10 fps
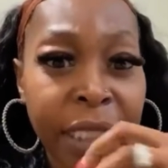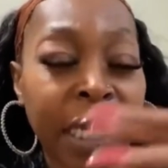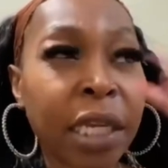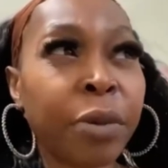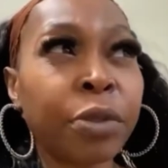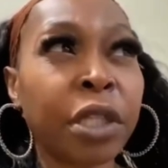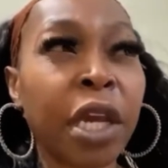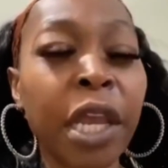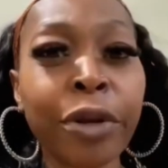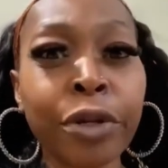
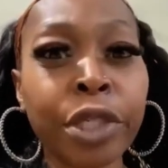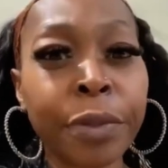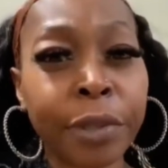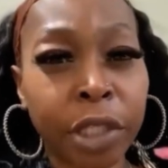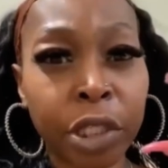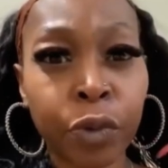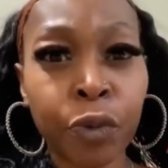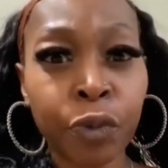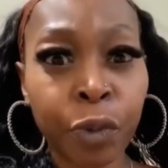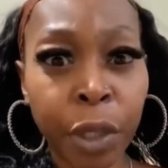The energy was just
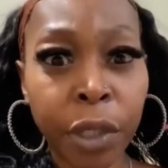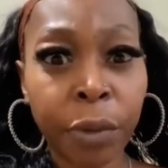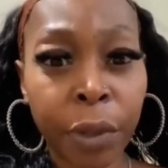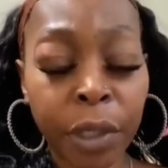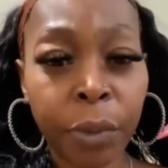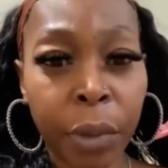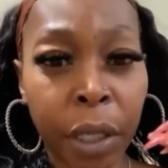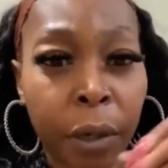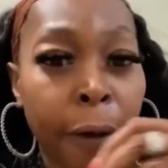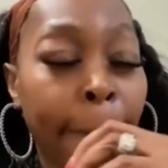really, really
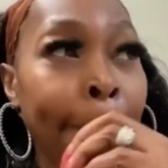weird.